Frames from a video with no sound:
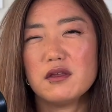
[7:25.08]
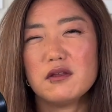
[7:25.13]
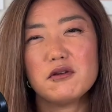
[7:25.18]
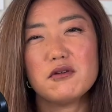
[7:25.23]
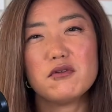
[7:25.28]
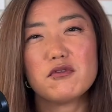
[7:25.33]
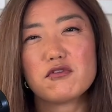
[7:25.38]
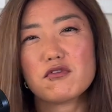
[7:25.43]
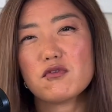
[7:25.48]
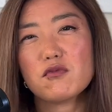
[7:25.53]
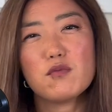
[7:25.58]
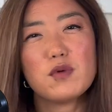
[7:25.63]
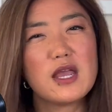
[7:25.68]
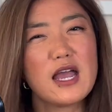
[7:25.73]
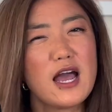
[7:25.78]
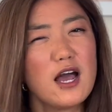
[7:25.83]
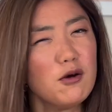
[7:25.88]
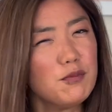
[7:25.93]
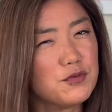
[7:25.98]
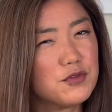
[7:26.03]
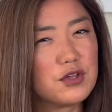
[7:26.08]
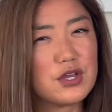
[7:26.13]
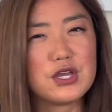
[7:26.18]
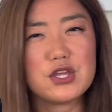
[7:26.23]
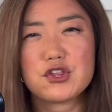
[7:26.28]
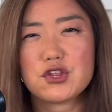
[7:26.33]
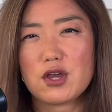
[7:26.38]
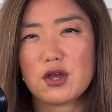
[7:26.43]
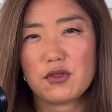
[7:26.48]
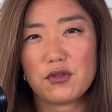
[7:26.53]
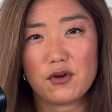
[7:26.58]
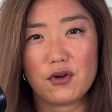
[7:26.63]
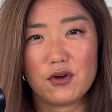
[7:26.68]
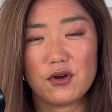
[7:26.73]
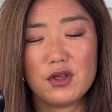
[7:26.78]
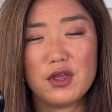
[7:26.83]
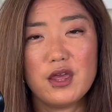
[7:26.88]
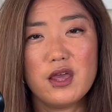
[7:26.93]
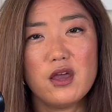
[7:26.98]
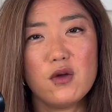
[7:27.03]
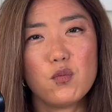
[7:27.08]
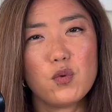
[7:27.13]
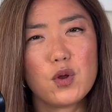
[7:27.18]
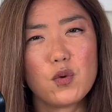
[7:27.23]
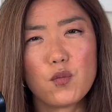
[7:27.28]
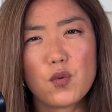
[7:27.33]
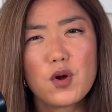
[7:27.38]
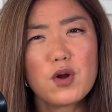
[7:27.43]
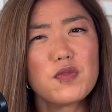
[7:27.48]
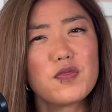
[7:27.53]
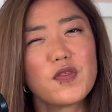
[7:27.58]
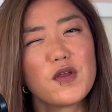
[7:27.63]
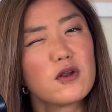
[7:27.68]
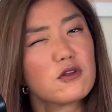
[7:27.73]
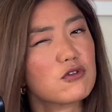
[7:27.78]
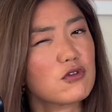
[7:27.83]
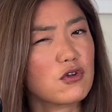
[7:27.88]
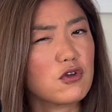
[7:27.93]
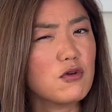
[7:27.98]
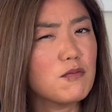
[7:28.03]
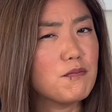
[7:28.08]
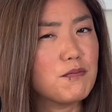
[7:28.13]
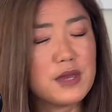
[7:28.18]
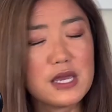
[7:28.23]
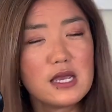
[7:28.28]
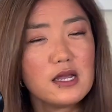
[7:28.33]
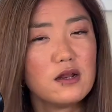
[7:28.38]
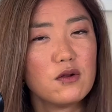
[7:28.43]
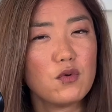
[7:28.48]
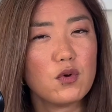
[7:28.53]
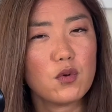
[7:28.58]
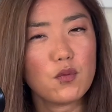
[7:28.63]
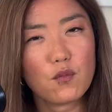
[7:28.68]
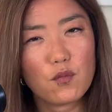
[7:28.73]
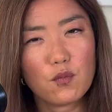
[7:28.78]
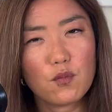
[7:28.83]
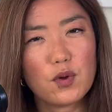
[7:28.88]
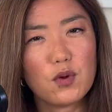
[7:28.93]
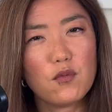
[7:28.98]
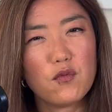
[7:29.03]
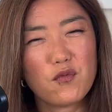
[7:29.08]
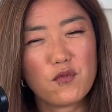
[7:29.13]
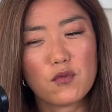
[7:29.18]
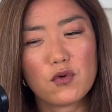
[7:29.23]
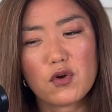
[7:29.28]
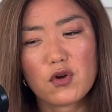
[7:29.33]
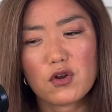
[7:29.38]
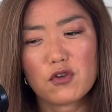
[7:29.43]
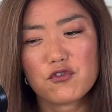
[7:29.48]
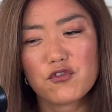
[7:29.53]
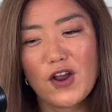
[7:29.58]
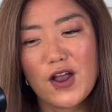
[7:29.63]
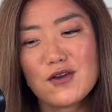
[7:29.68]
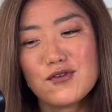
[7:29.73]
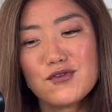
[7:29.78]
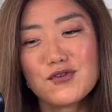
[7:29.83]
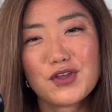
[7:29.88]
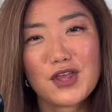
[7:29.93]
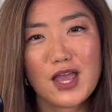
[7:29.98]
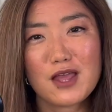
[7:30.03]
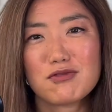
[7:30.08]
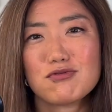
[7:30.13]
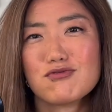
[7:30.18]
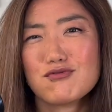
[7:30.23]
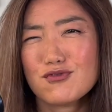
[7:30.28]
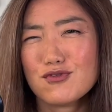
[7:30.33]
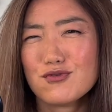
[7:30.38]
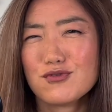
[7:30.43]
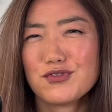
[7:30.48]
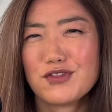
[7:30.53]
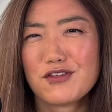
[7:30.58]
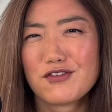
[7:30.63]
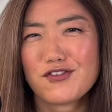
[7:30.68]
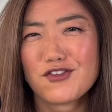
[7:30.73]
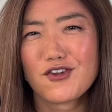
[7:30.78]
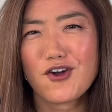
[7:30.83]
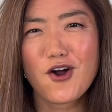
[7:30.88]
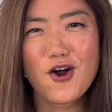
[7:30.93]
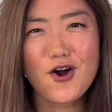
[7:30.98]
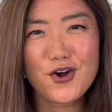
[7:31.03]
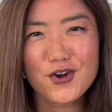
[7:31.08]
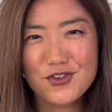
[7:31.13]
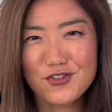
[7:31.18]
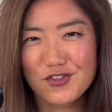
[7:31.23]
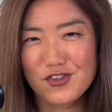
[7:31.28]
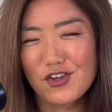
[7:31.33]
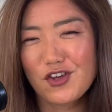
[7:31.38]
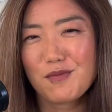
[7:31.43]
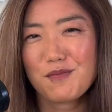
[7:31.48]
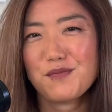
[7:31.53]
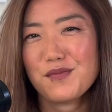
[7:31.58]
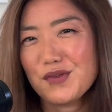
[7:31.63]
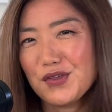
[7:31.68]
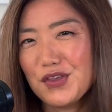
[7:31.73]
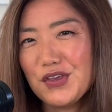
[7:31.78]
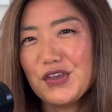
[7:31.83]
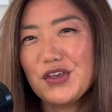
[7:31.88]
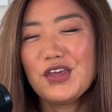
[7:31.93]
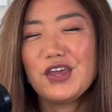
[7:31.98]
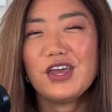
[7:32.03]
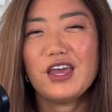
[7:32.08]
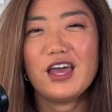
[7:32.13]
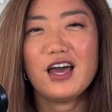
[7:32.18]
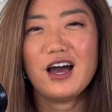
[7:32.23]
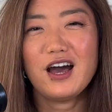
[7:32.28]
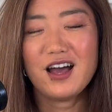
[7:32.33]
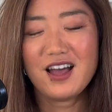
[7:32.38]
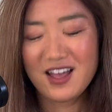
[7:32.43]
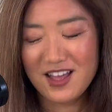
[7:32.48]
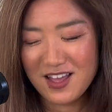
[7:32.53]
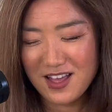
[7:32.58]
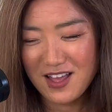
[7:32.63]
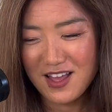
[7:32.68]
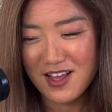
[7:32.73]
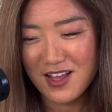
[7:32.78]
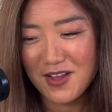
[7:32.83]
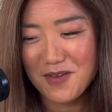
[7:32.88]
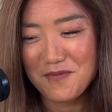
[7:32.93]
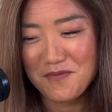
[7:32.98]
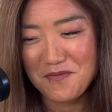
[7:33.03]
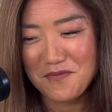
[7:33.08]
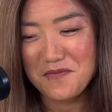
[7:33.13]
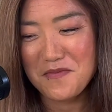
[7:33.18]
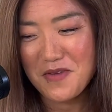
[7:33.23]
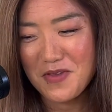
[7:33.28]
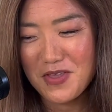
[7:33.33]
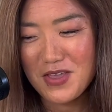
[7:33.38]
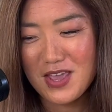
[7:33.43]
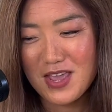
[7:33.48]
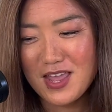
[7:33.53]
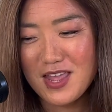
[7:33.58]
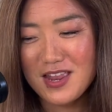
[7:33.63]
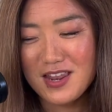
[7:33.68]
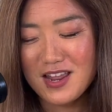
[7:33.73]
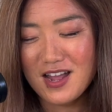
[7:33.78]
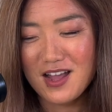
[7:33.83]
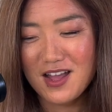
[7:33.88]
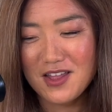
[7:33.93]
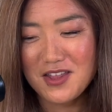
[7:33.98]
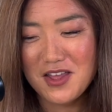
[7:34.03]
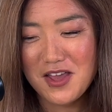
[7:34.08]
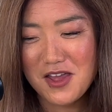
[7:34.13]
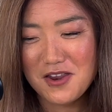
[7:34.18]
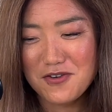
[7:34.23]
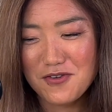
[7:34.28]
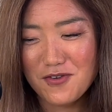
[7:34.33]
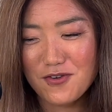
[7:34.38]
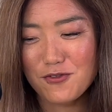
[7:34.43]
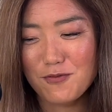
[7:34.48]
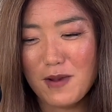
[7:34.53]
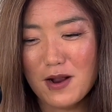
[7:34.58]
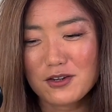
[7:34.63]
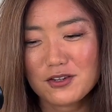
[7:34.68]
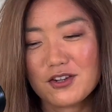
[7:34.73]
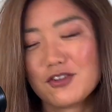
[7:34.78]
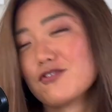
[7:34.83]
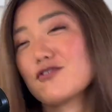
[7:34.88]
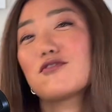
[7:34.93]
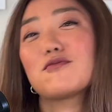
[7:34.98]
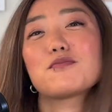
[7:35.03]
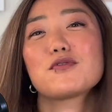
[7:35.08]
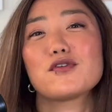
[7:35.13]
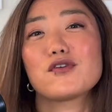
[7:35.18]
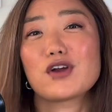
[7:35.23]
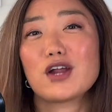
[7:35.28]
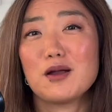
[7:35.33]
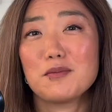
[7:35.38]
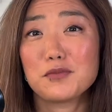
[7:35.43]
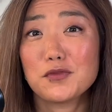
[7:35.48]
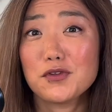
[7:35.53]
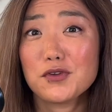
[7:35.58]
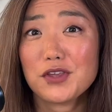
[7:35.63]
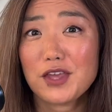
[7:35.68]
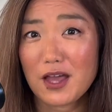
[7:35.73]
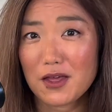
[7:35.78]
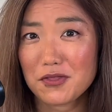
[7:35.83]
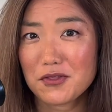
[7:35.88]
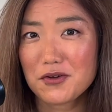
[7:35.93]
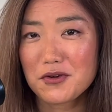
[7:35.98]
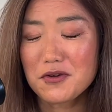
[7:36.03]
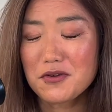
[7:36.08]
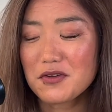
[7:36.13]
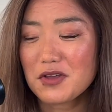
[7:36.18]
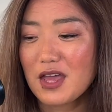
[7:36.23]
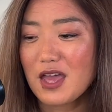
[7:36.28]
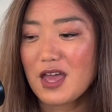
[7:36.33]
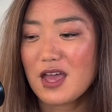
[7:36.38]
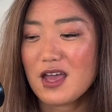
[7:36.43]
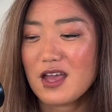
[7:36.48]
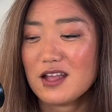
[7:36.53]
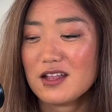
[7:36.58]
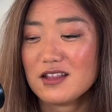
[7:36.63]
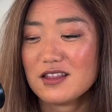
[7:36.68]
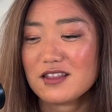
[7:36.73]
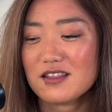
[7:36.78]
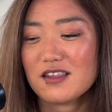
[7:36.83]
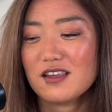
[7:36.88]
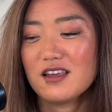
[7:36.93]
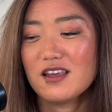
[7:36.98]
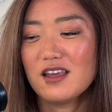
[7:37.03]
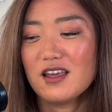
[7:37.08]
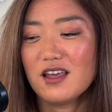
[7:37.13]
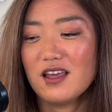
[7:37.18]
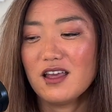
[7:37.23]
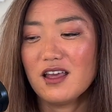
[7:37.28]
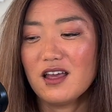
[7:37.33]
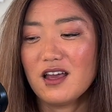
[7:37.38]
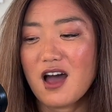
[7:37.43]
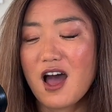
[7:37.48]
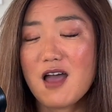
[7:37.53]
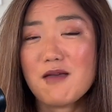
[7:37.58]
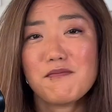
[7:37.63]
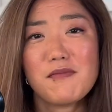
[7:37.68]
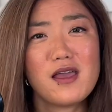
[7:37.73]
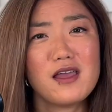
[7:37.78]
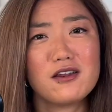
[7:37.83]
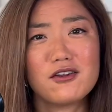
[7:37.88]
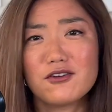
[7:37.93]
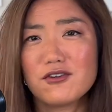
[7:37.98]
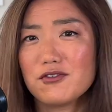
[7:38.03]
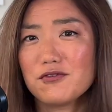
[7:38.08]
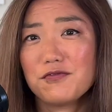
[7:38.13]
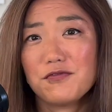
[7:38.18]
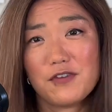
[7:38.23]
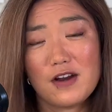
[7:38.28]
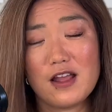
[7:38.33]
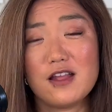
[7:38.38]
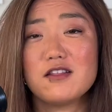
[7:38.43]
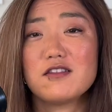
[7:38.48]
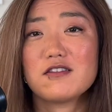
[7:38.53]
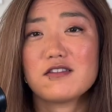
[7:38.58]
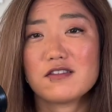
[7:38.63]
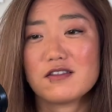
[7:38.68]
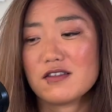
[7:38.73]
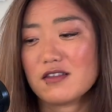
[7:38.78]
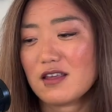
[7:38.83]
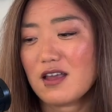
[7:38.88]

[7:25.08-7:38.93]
So we helped each other. We weren't there to compete. We were trying to get through this hardship in a nurse practitioner program together, and I made good friends